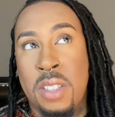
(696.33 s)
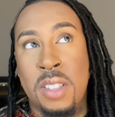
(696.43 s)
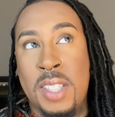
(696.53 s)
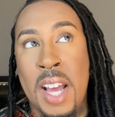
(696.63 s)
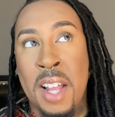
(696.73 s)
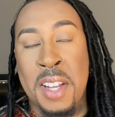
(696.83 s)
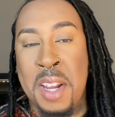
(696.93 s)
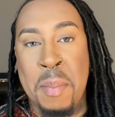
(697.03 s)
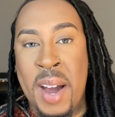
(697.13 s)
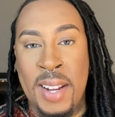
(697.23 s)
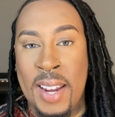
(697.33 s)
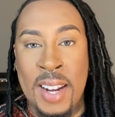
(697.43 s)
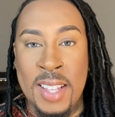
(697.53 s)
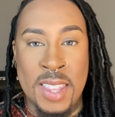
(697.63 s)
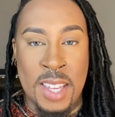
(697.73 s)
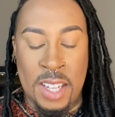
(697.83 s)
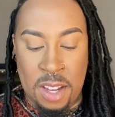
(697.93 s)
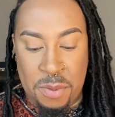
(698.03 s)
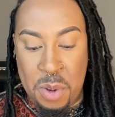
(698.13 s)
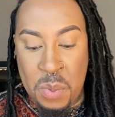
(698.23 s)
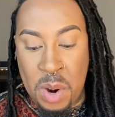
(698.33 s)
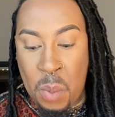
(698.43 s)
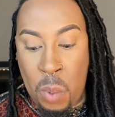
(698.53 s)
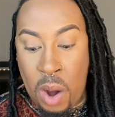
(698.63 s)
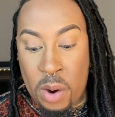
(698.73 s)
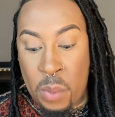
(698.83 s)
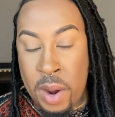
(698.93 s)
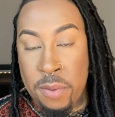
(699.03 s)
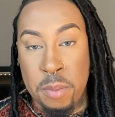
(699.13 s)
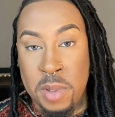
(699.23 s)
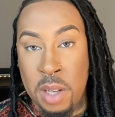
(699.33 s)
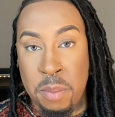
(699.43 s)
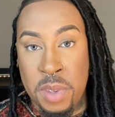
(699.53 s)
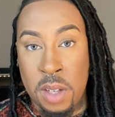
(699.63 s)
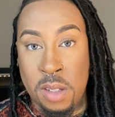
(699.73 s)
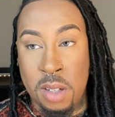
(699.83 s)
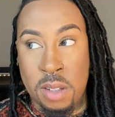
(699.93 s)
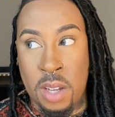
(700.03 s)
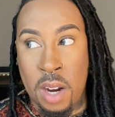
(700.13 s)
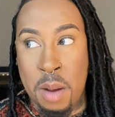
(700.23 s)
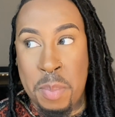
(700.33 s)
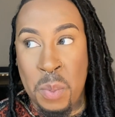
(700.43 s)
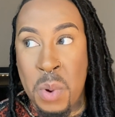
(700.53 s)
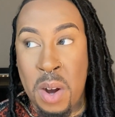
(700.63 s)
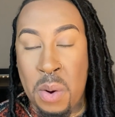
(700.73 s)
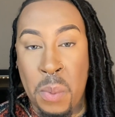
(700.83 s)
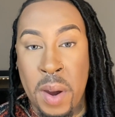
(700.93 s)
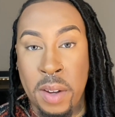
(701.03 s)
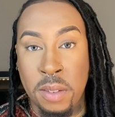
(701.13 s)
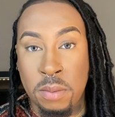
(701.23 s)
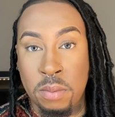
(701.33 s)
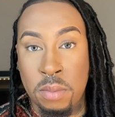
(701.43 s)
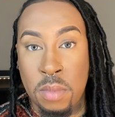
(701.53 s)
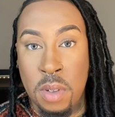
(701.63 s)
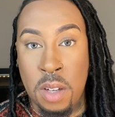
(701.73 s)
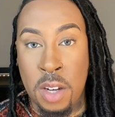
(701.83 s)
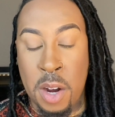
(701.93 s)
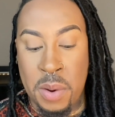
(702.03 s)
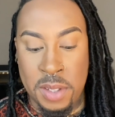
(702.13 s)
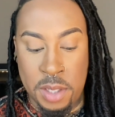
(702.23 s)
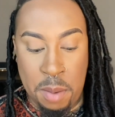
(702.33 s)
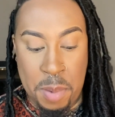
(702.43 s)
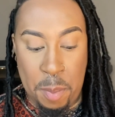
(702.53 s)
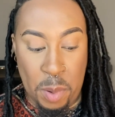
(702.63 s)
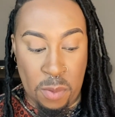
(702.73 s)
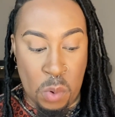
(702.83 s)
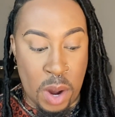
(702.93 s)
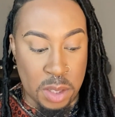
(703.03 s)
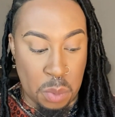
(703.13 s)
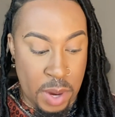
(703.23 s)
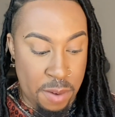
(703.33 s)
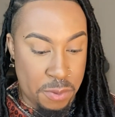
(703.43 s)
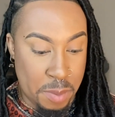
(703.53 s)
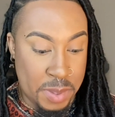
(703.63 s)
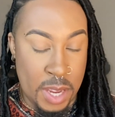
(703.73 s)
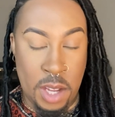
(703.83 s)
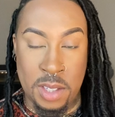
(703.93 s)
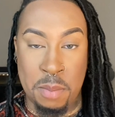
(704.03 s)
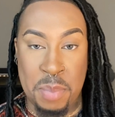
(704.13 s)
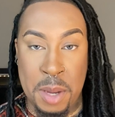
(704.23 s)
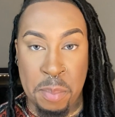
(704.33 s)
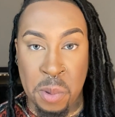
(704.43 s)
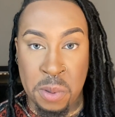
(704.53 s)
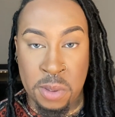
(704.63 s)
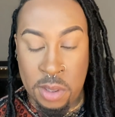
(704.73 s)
tell anybody anything. If you want to walk away from something, just get up and walk away. You know, and some people have walked away from things and people